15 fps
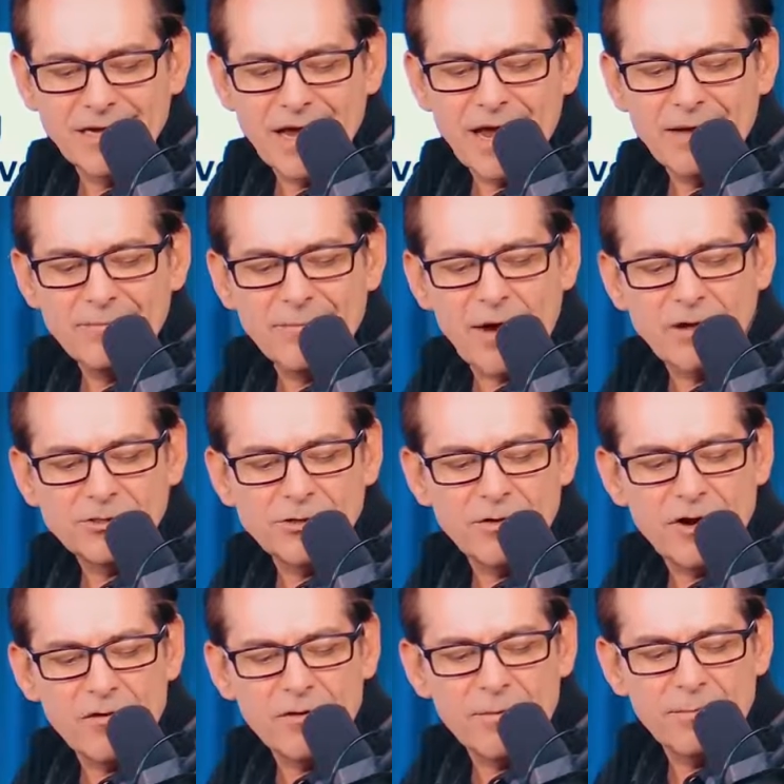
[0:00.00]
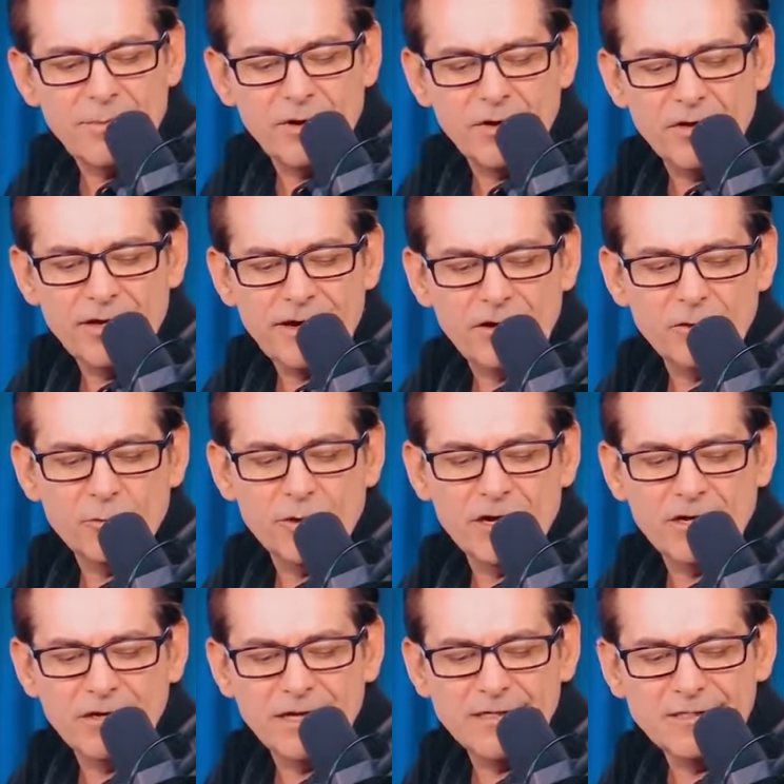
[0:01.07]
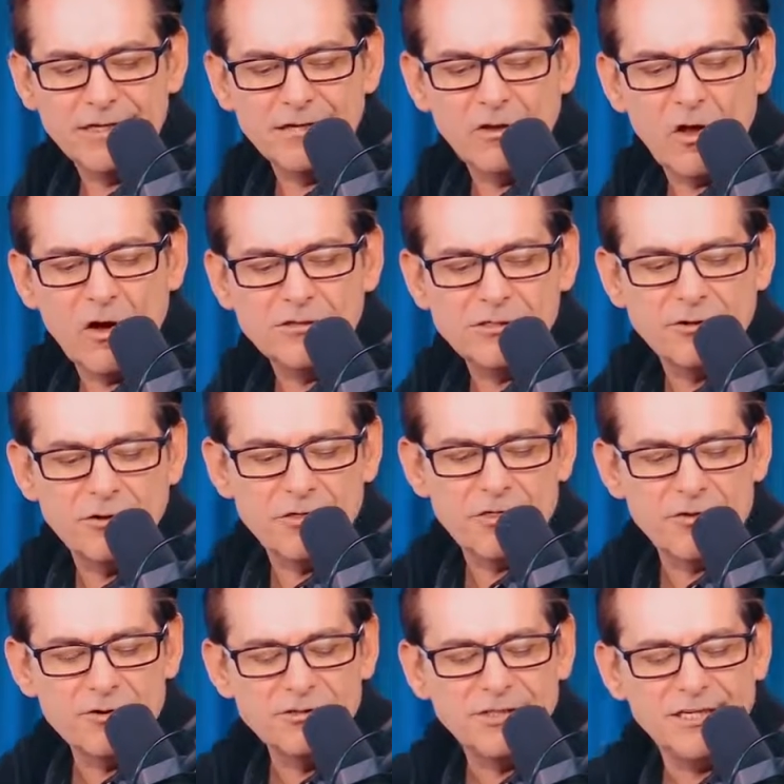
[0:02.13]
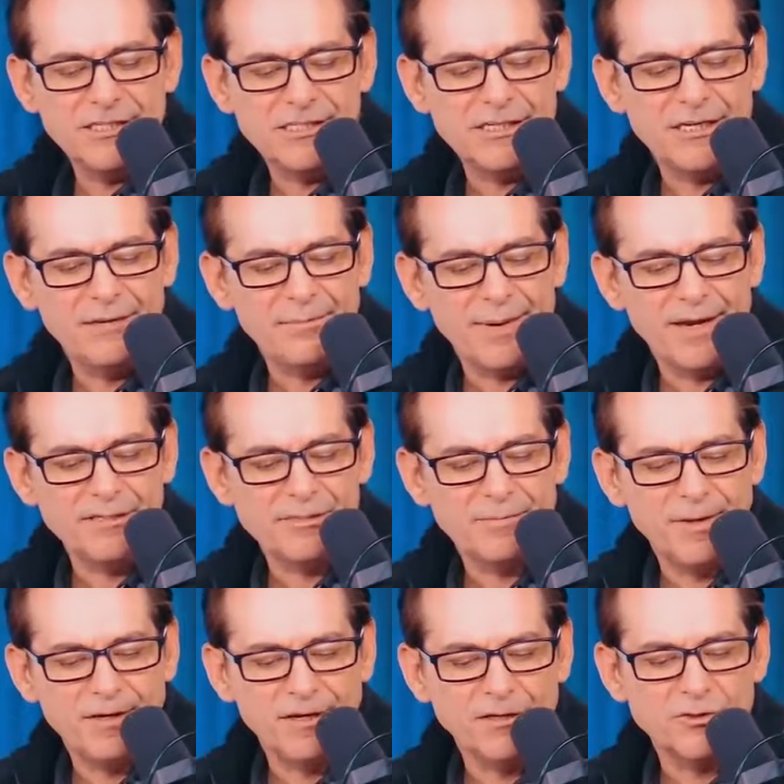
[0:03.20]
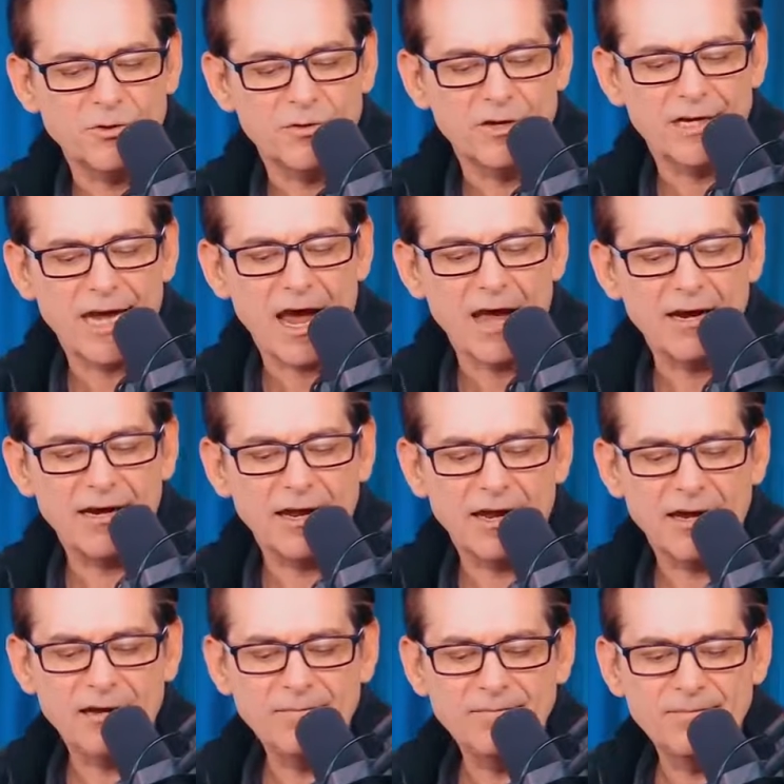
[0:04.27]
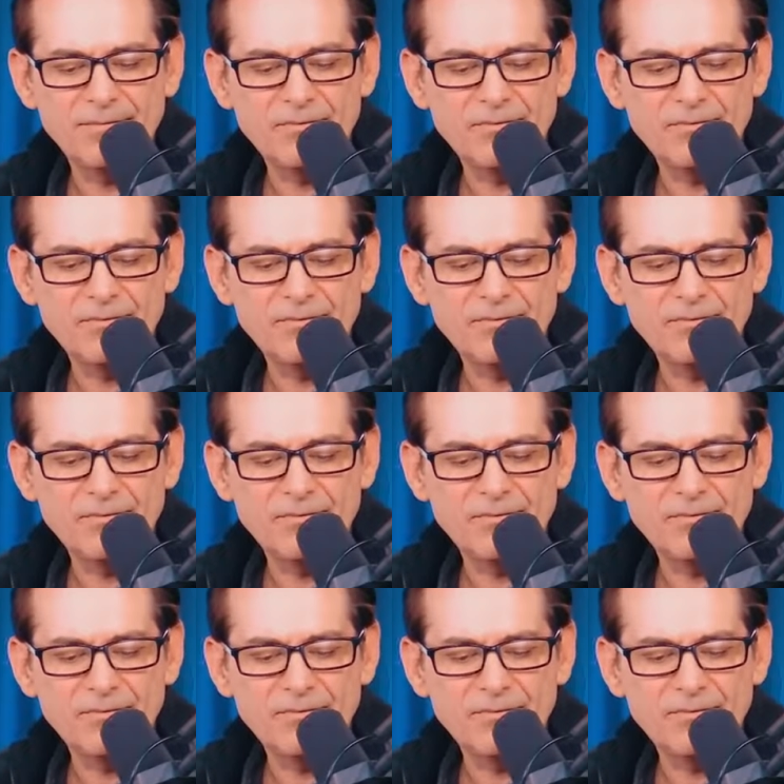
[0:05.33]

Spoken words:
And so here, Bill and Hillary Clinton launched their 13-city paid speaking tour in Canada